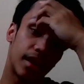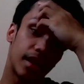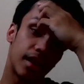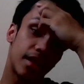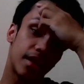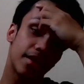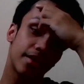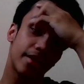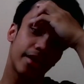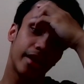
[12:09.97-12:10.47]

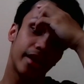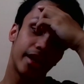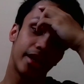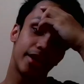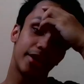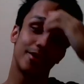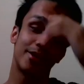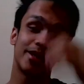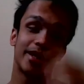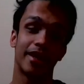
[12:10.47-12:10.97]
it's okay,
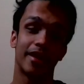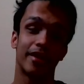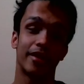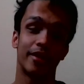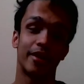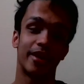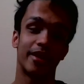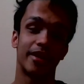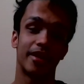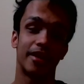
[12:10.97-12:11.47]
you'll get
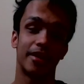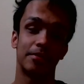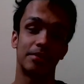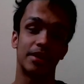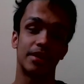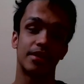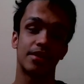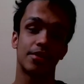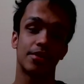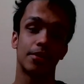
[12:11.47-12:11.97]
there. I
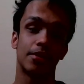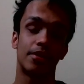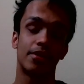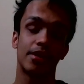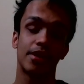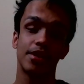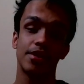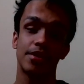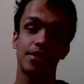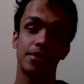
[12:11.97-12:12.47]
mean, so
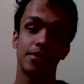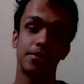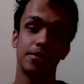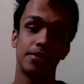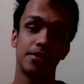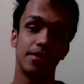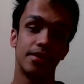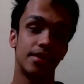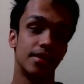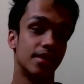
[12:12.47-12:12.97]
long as
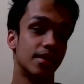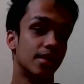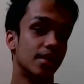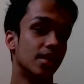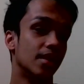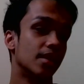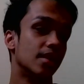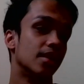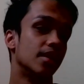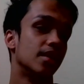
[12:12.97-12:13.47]
you
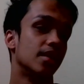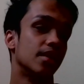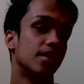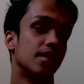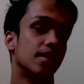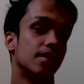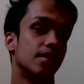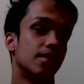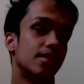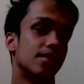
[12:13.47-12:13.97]

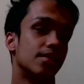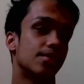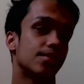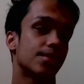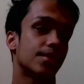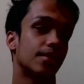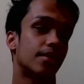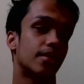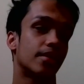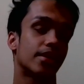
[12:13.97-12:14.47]

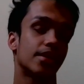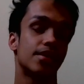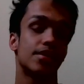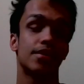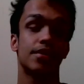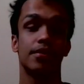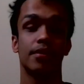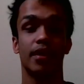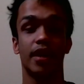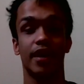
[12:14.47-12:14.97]

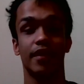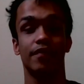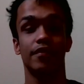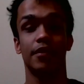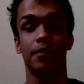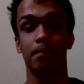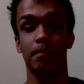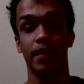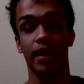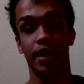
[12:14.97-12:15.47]

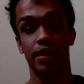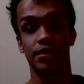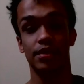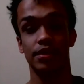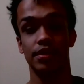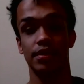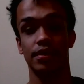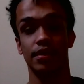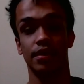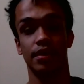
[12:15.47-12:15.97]
have the
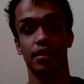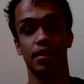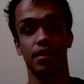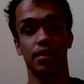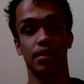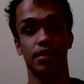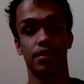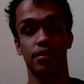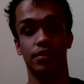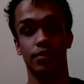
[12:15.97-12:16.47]
passion,
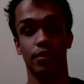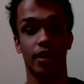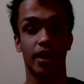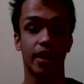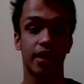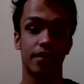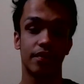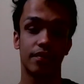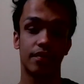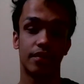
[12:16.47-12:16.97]
the
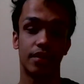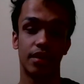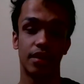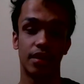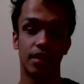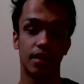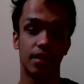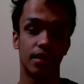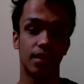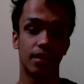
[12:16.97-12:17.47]
drive,
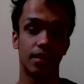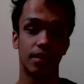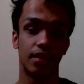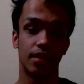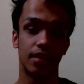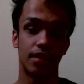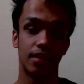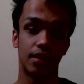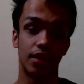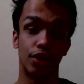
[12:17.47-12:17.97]

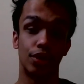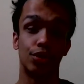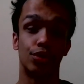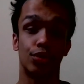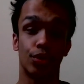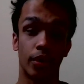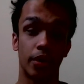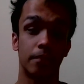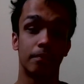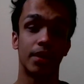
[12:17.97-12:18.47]
the
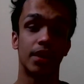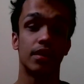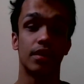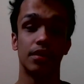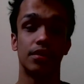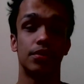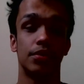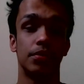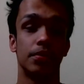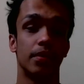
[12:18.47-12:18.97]
enjoyment
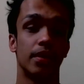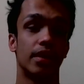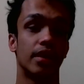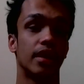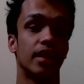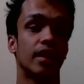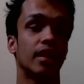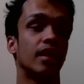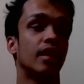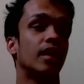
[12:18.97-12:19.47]
in doing
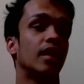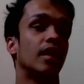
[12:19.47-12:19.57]
it,